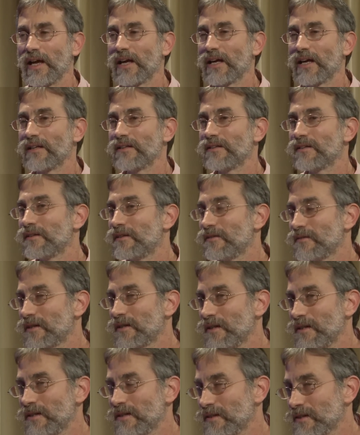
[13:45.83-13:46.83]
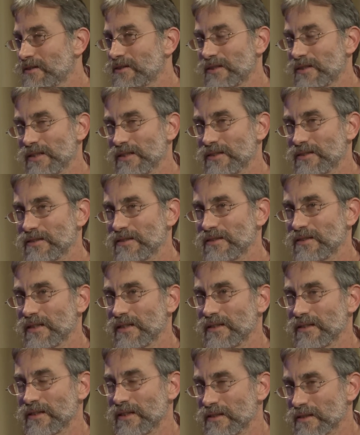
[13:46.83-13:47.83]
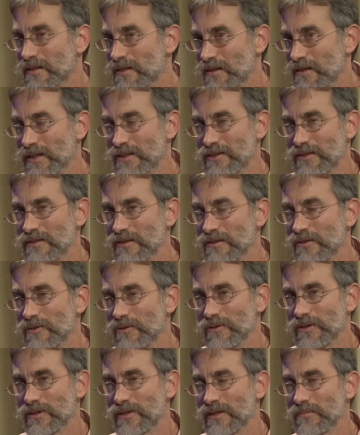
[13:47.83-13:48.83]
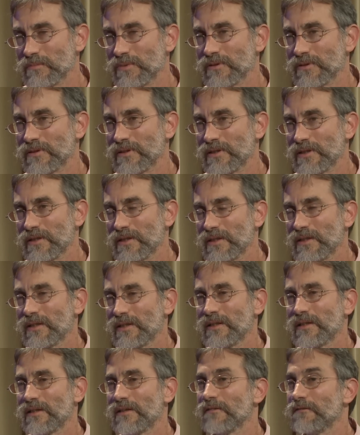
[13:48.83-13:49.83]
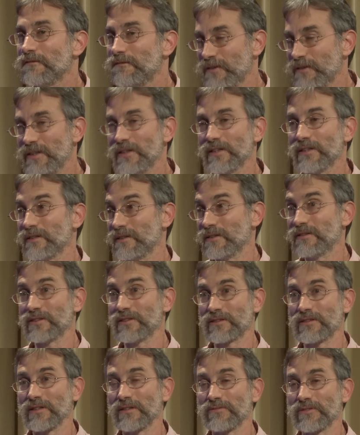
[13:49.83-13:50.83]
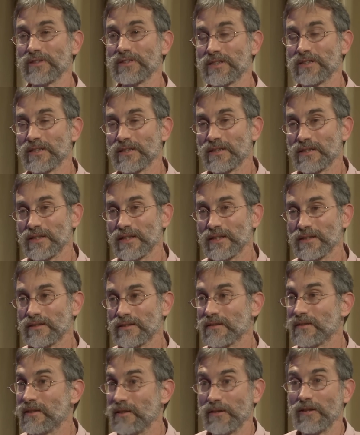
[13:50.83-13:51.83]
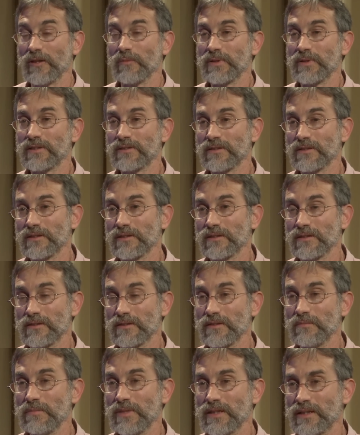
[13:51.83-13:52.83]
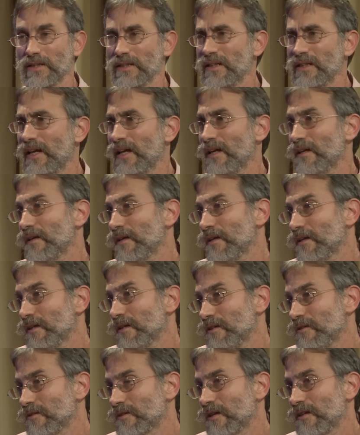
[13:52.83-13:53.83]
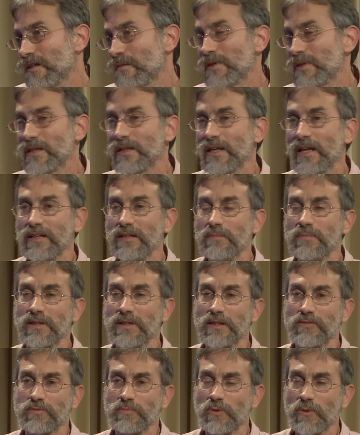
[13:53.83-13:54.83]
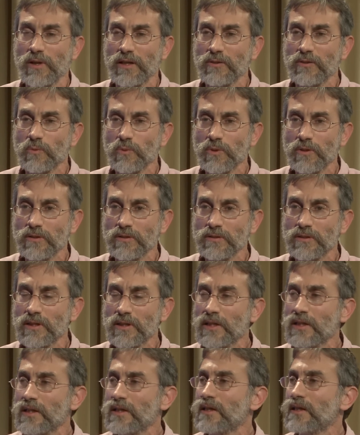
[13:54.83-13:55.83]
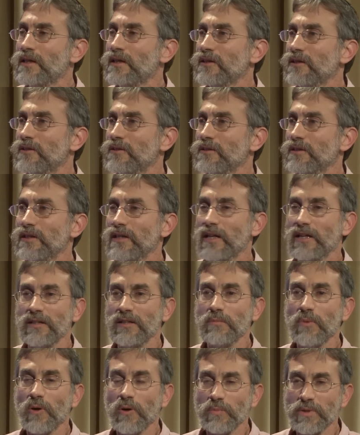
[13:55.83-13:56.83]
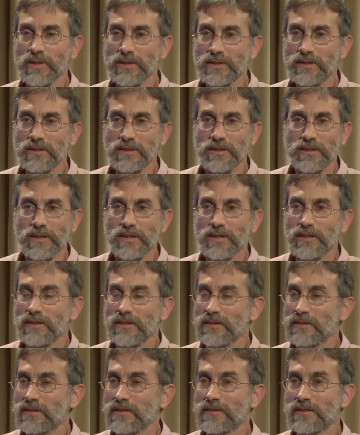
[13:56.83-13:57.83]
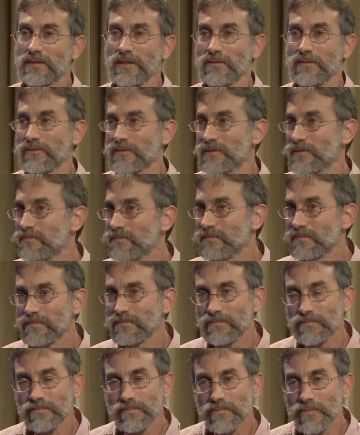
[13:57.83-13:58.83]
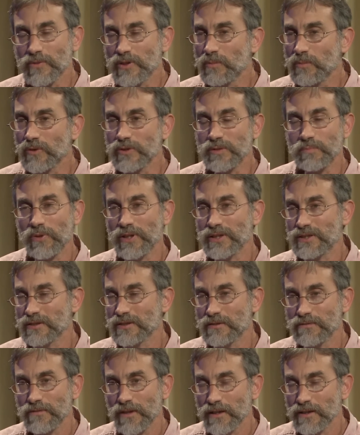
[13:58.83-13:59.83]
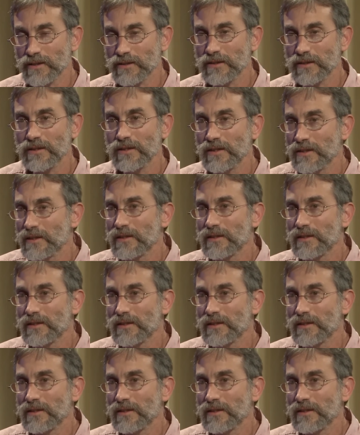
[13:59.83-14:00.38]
And they're getting an education and a connection to the Holy Temple via the discoveries that they're helping to make. And you're telling me that anybody from around the world could at any moment discover the most precious find